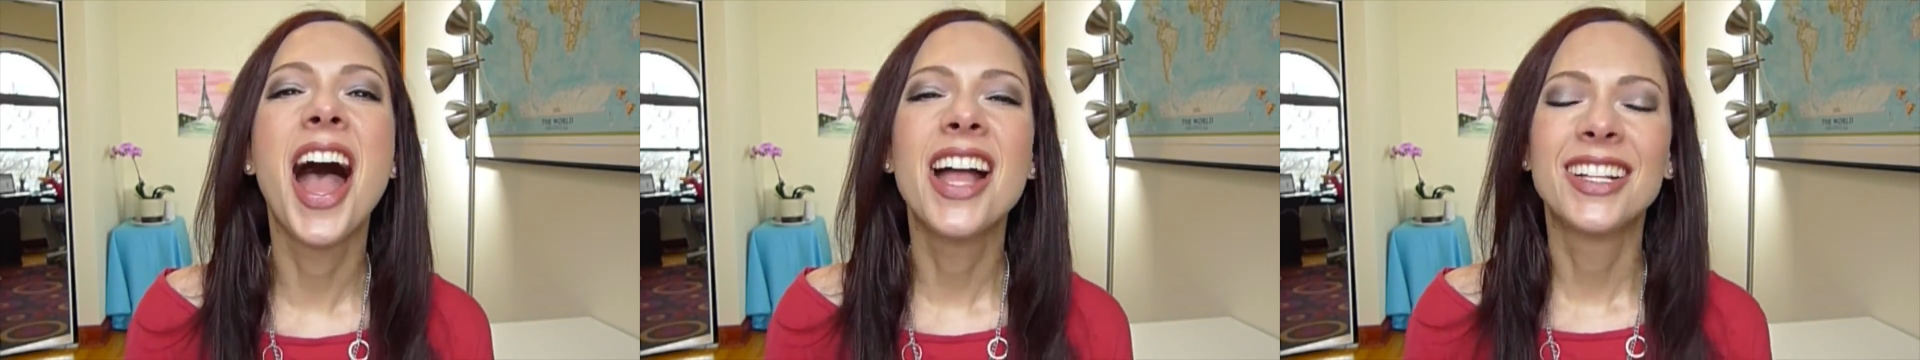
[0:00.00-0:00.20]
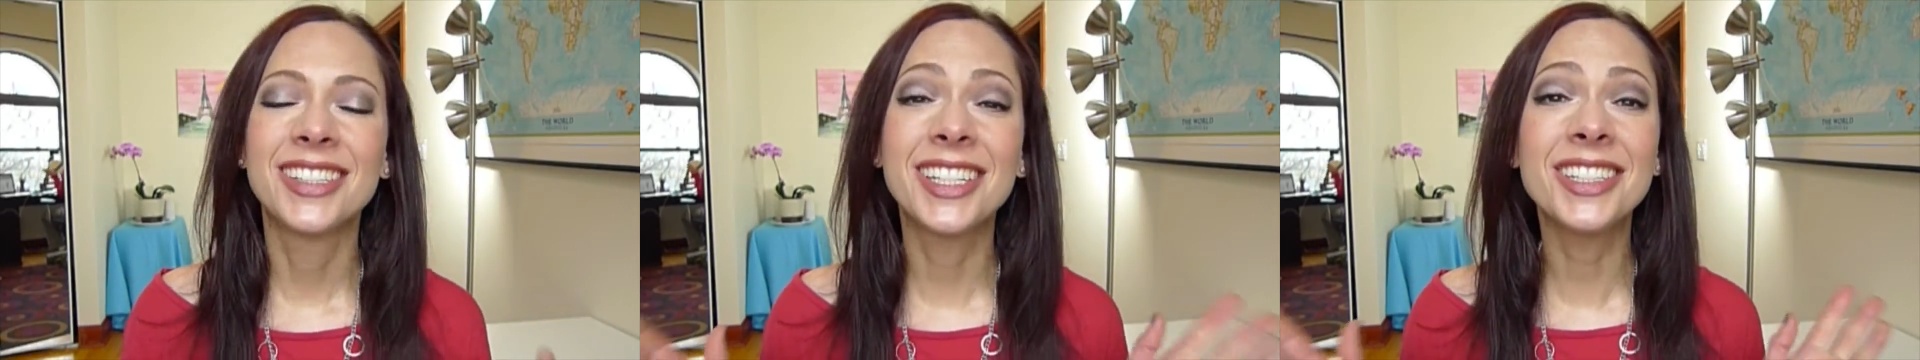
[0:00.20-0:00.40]

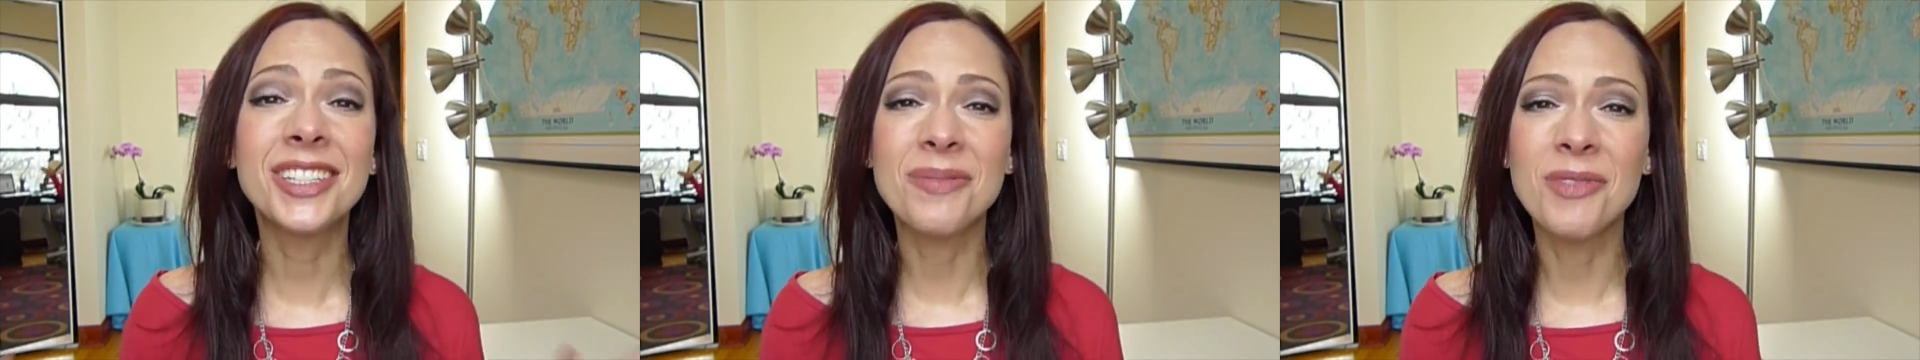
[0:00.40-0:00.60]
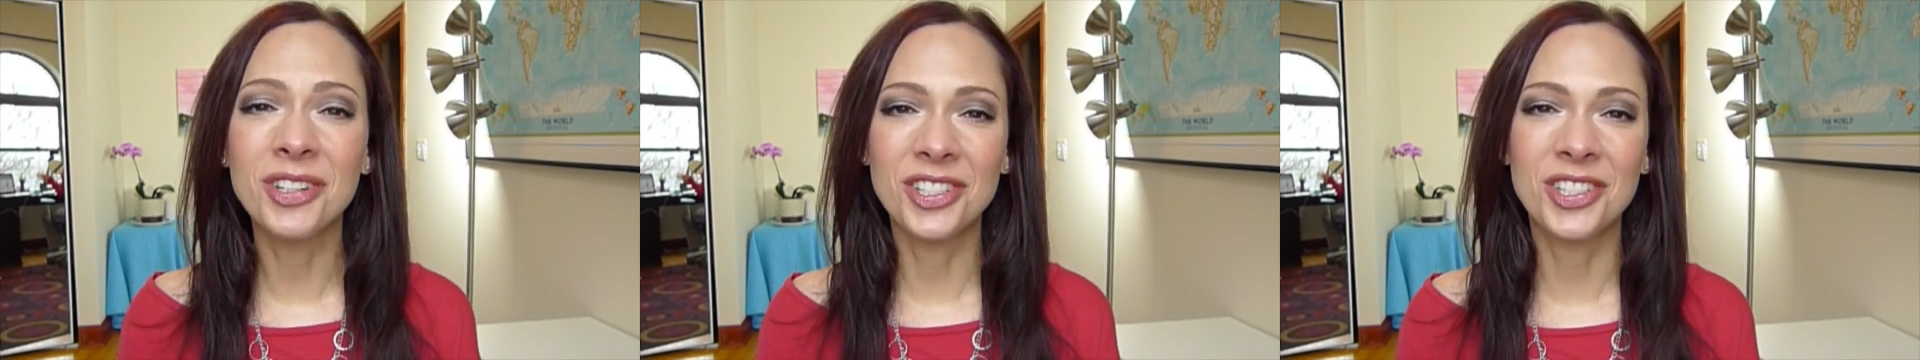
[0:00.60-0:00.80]

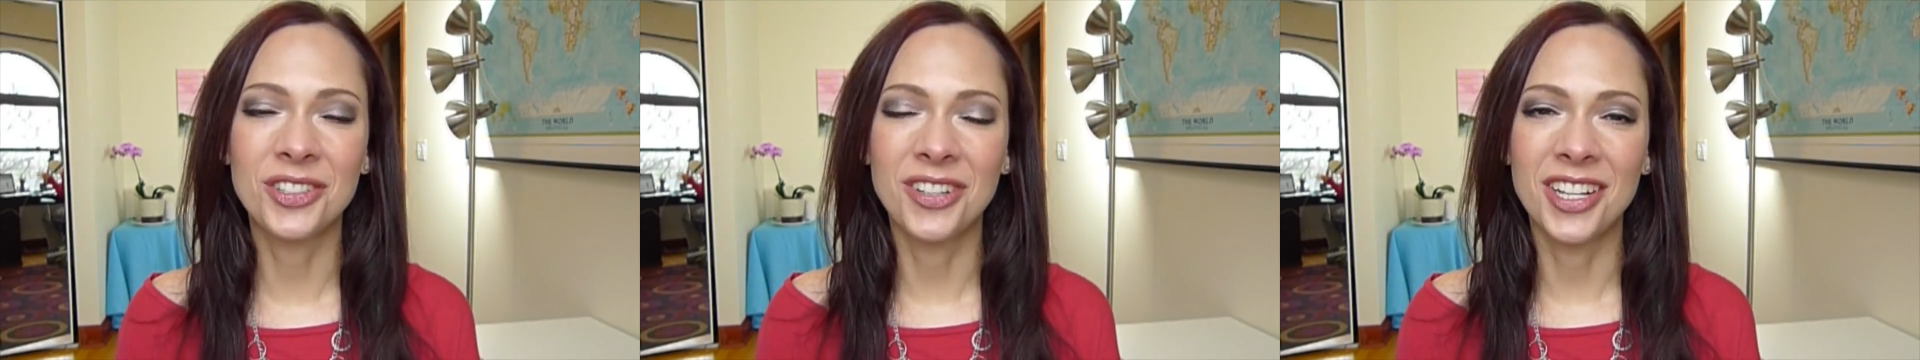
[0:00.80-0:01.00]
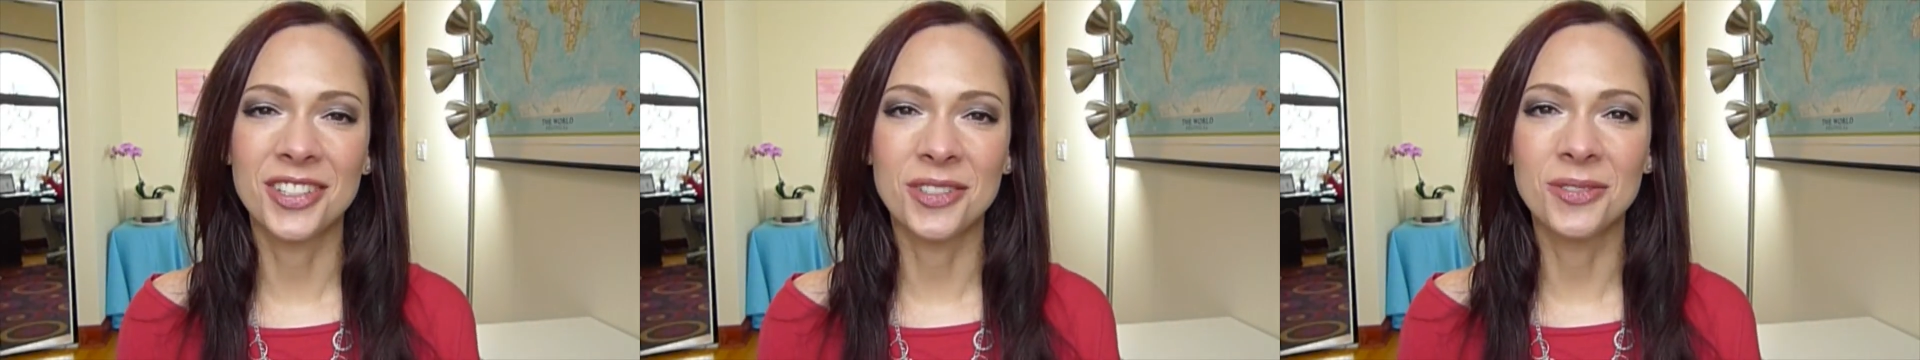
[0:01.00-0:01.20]
tinted
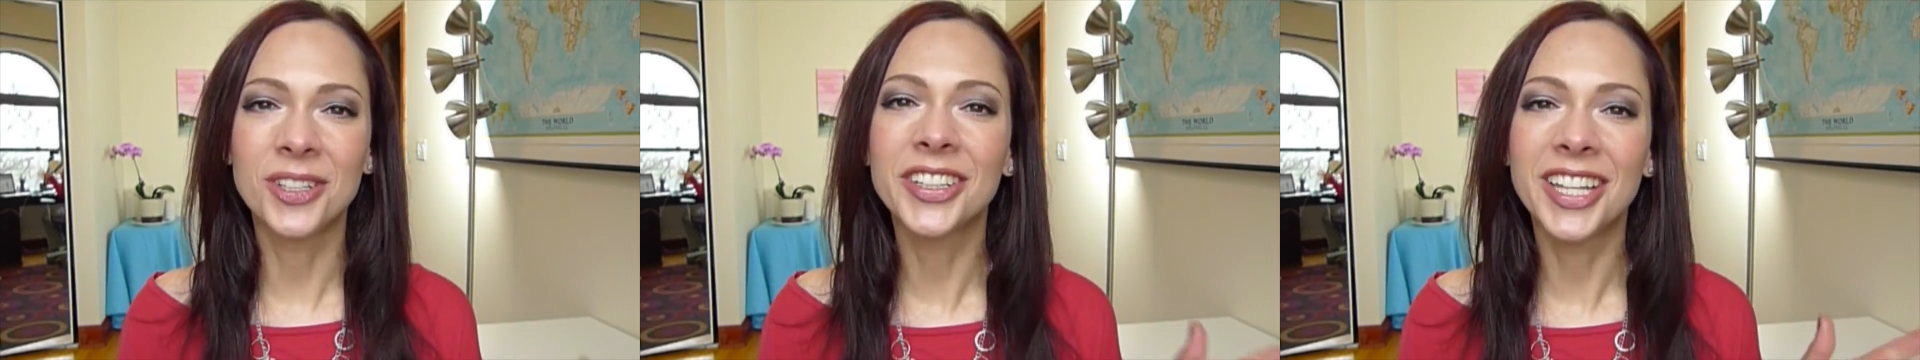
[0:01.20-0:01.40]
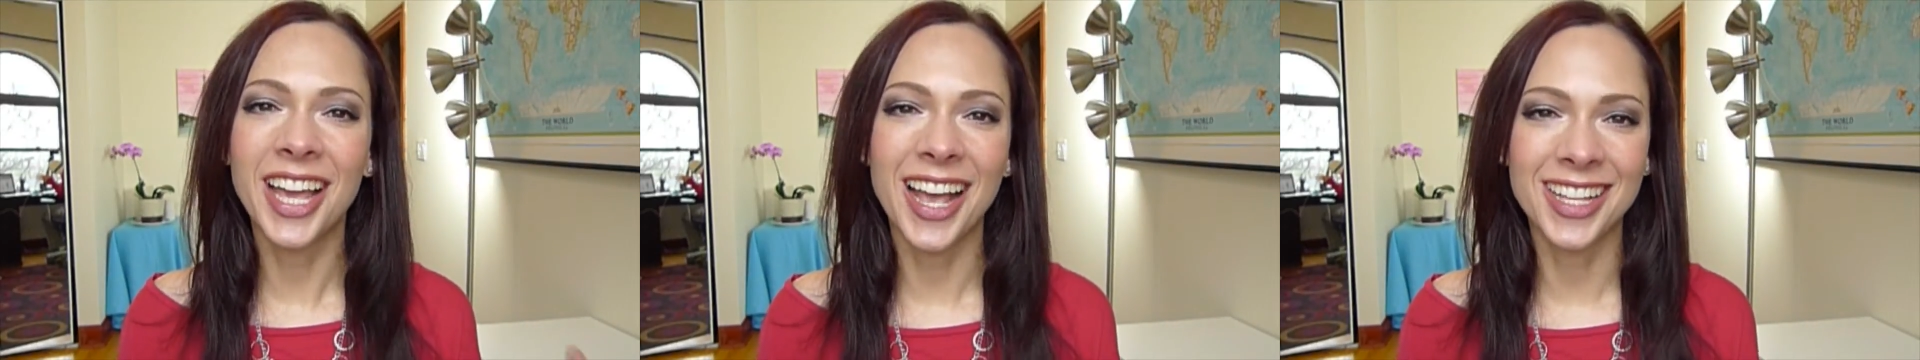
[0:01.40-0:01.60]
moisturizer
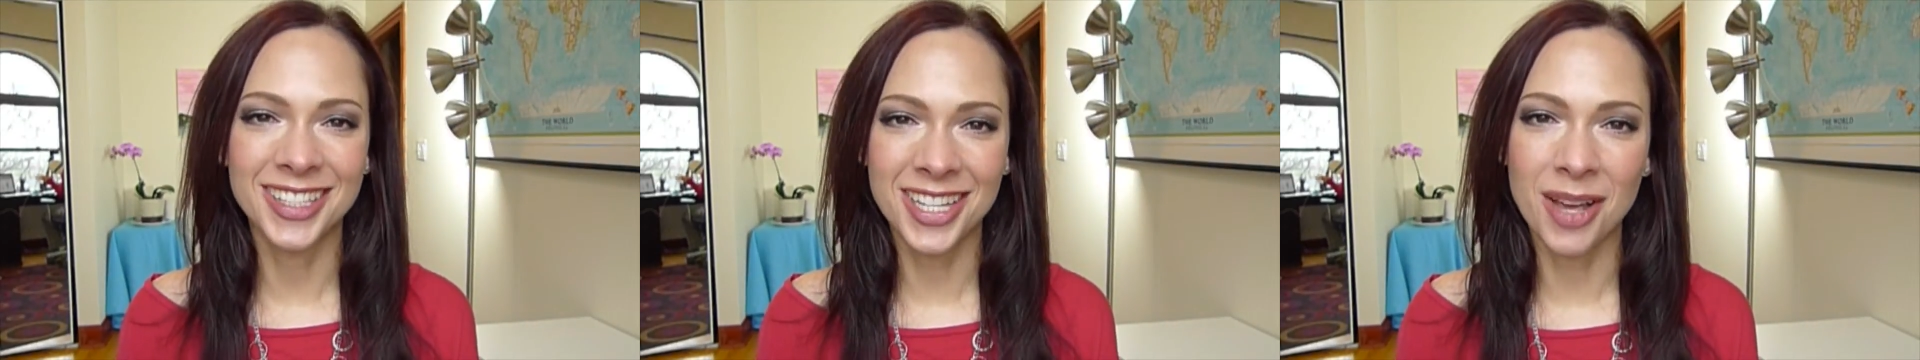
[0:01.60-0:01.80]
really has